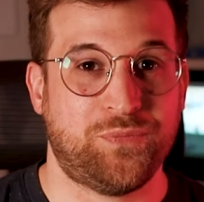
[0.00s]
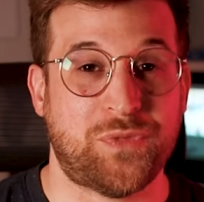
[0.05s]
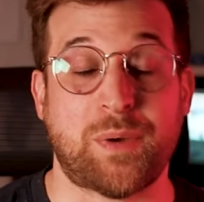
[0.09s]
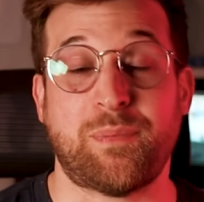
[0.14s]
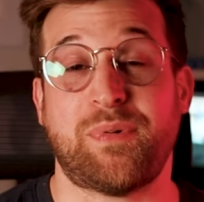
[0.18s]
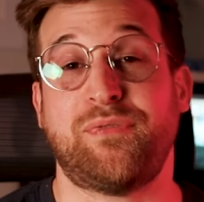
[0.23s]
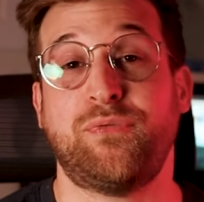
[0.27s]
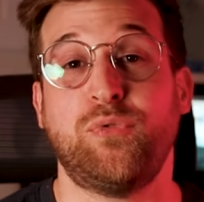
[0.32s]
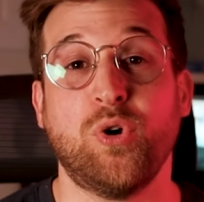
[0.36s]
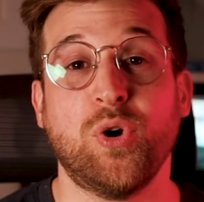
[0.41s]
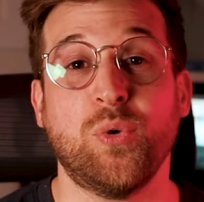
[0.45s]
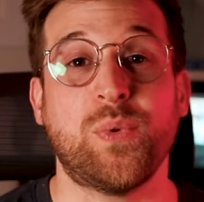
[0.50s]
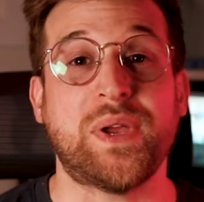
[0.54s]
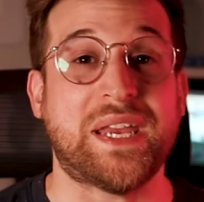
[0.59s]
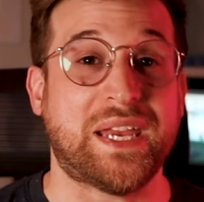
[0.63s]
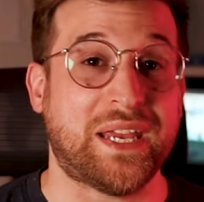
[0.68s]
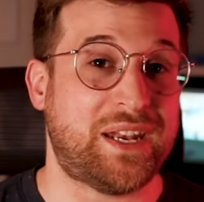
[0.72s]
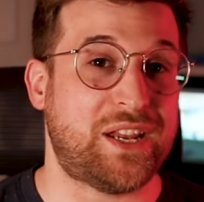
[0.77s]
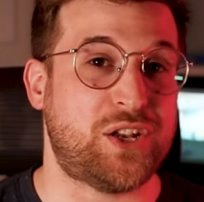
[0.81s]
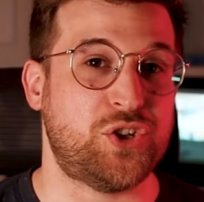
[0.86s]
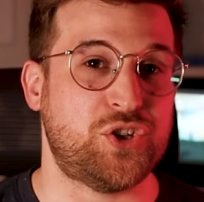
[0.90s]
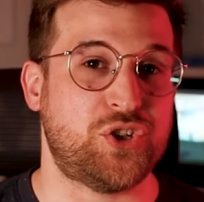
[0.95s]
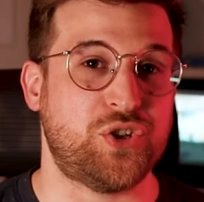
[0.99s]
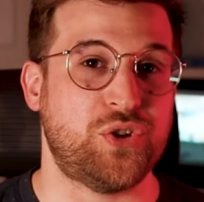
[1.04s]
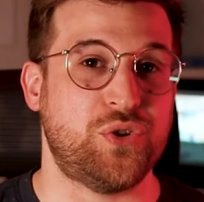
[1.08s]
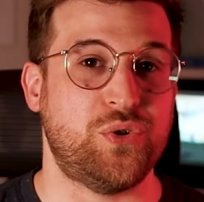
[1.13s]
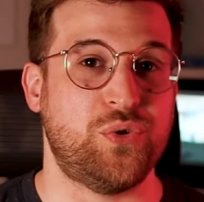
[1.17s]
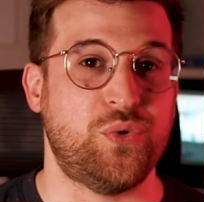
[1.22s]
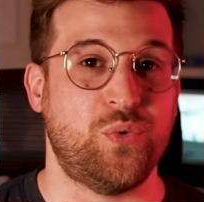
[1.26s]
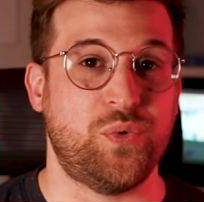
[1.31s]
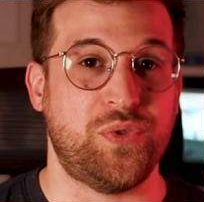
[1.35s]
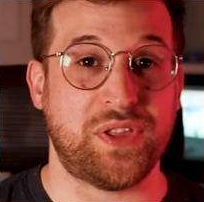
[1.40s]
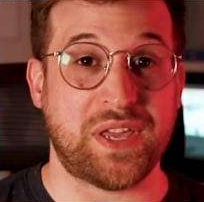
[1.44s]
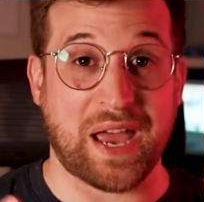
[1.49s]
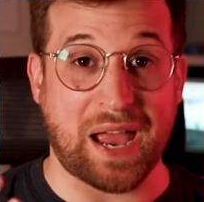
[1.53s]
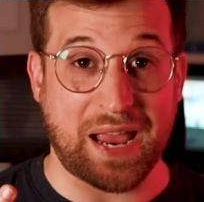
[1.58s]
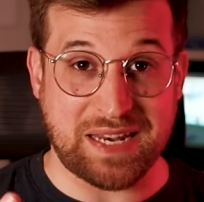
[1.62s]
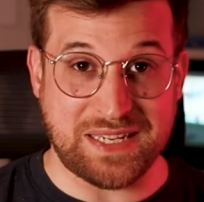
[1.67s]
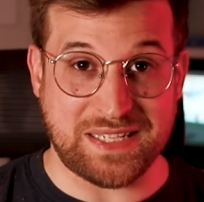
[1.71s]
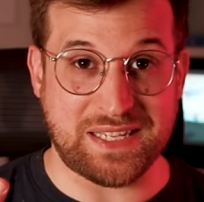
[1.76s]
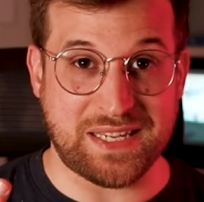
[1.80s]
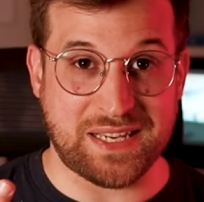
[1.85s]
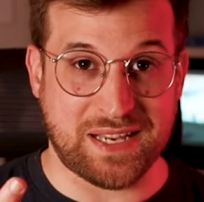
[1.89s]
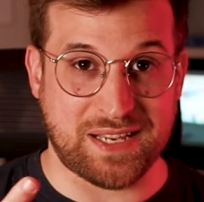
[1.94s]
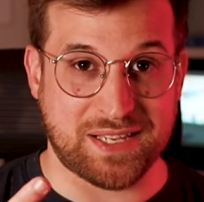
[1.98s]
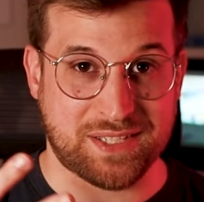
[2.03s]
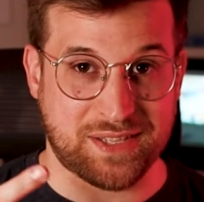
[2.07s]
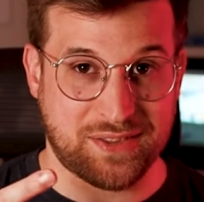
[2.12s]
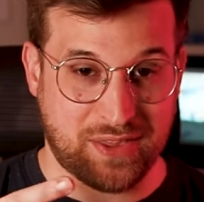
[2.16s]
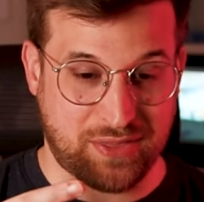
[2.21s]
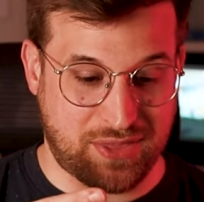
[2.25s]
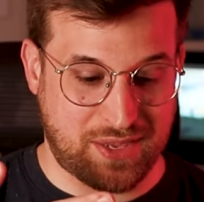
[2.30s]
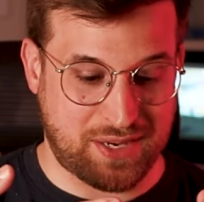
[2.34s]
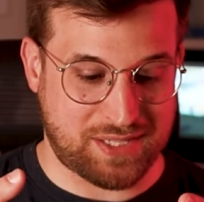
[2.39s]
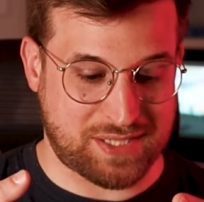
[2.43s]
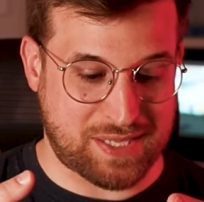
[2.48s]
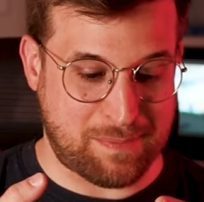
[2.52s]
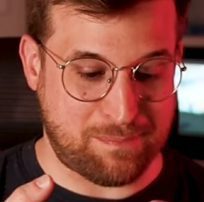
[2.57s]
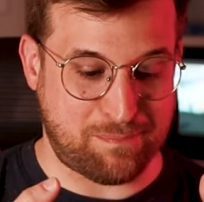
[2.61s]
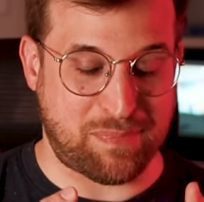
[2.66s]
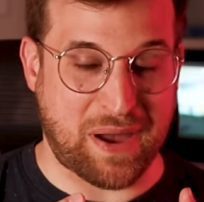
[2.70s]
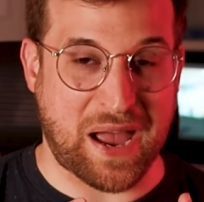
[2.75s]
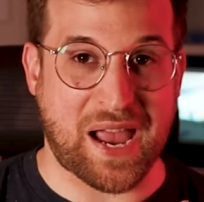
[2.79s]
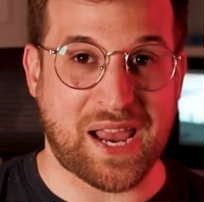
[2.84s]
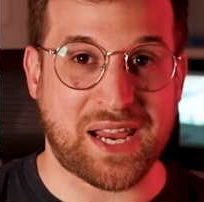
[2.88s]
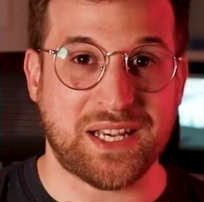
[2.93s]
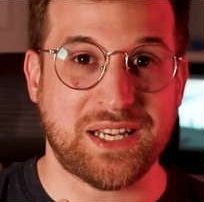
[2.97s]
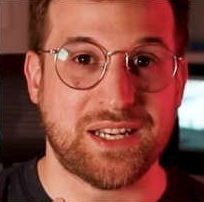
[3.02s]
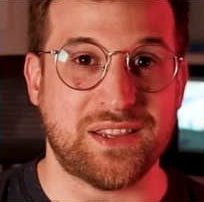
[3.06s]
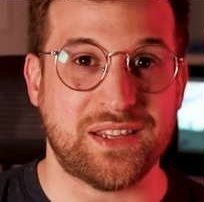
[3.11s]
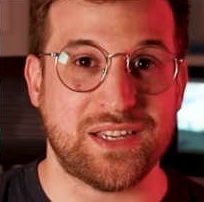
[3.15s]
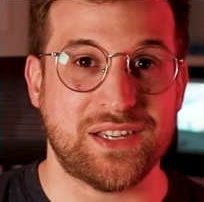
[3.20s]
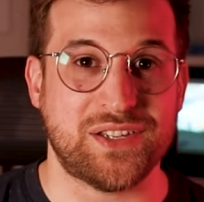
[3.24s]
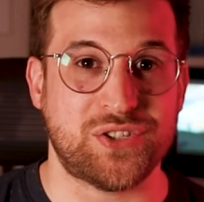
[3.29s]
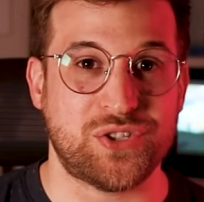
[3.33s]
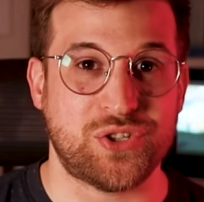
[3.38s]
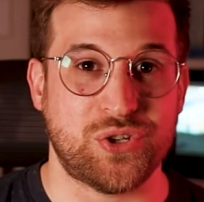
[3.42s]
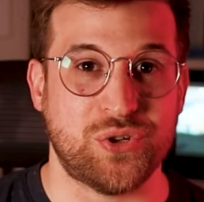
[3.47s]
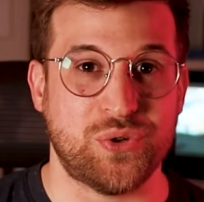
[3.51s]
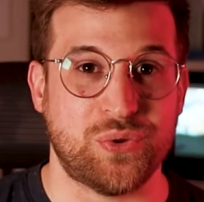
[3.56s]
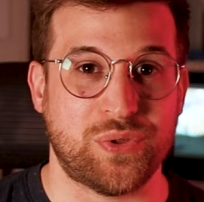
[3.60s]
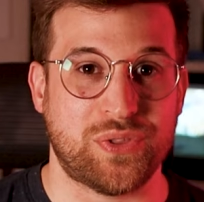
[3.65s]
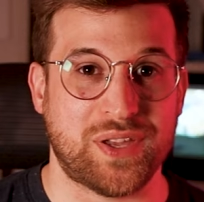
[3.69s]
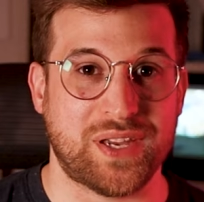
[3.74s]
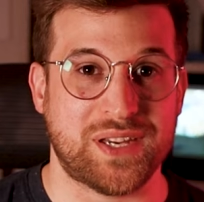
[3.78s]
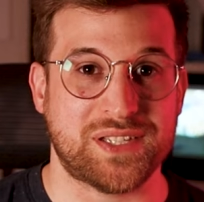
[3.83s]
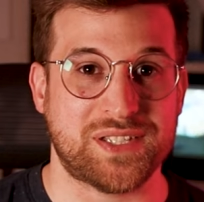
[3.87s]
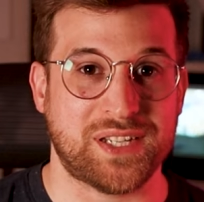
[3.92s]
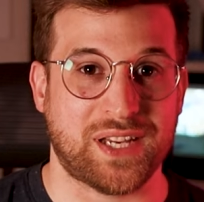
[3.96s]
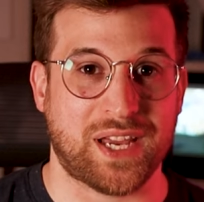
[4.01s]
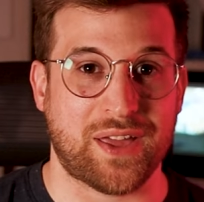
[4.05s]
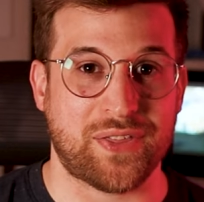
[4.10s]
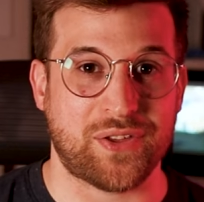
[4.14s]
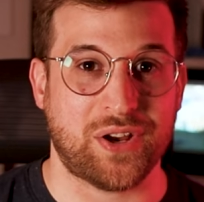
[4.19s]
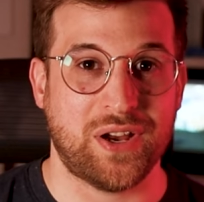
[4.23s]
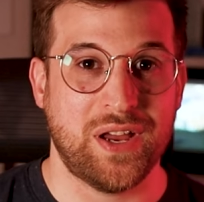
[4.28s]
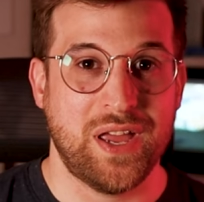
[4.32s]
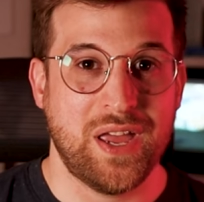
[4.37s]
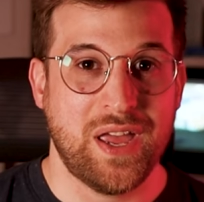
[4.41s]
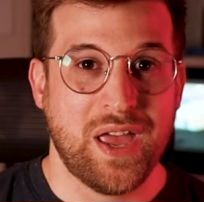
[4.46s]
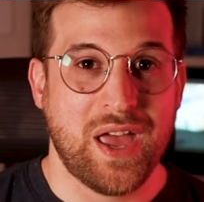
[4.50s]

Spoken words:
Now, before we get into the ideas and the things that bind these two things together,